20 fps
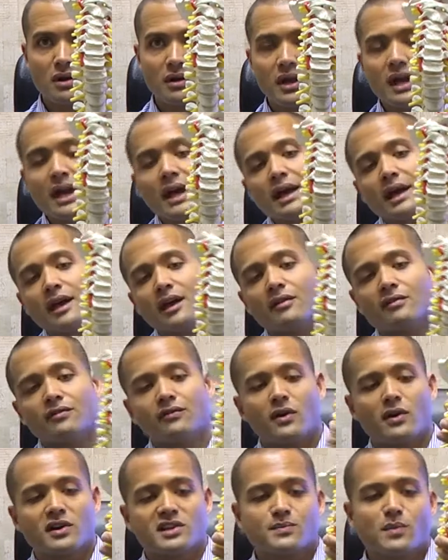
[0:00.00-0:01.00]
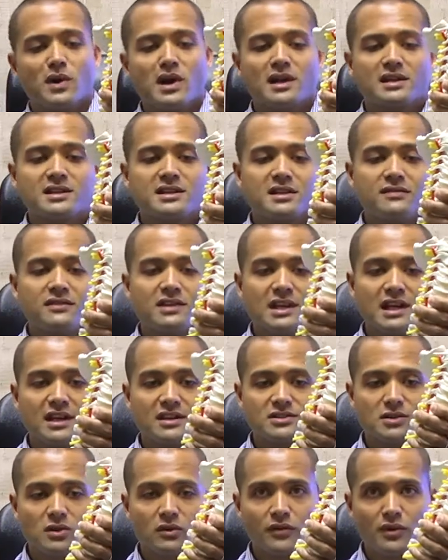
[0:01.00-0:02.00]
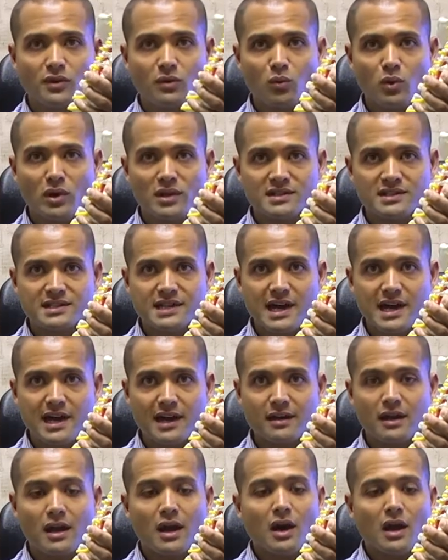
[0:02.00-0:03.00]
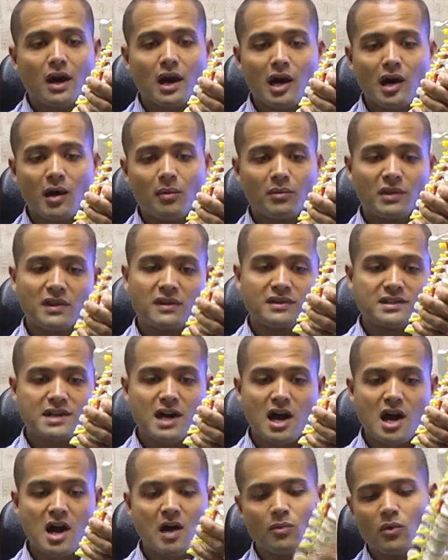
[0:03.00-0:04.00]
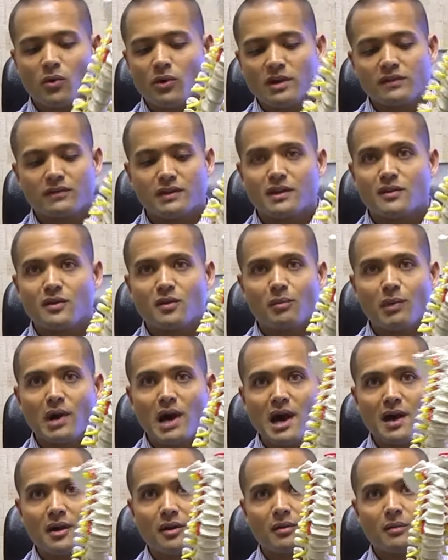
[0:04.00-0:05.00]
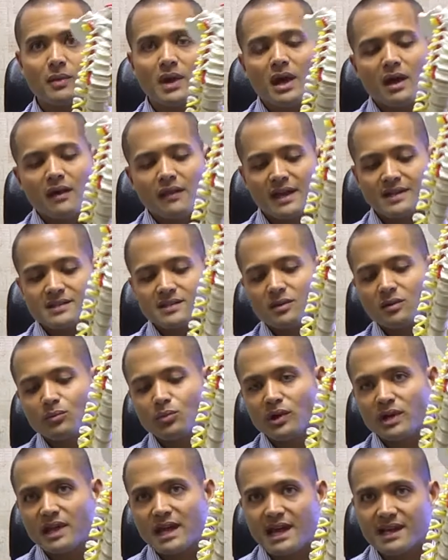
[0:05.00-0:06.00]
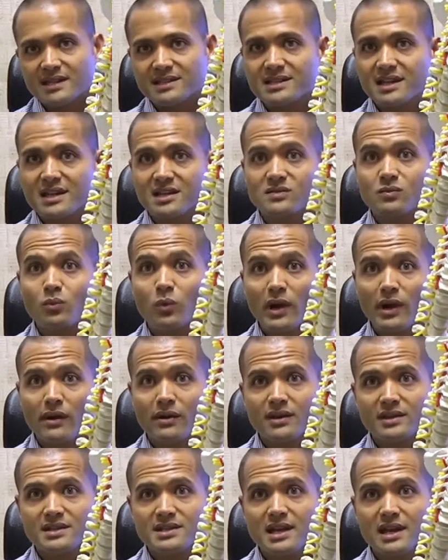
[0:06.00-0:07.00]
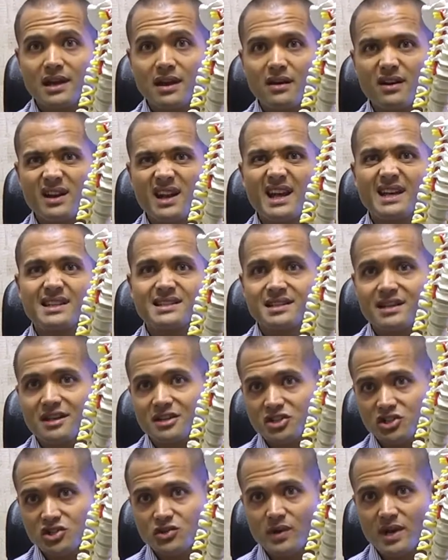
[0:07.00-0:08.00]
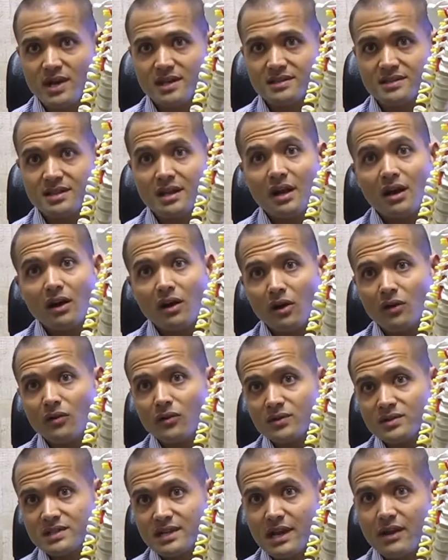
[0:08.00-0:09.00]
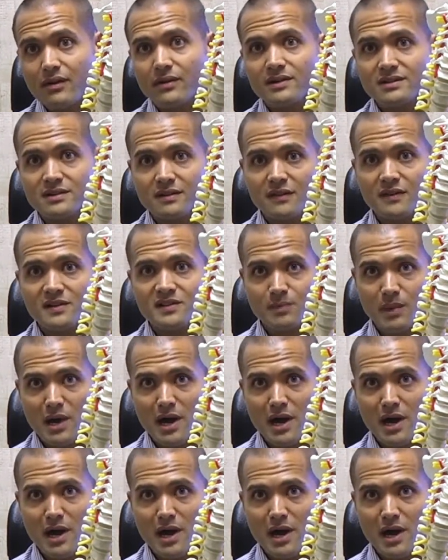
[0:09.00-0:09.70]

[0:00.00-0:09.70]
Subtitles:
If our spine deviates over to one side in the top or even in the bottom, that's going to put excess wear and tear and excess stress on those areas of the spine.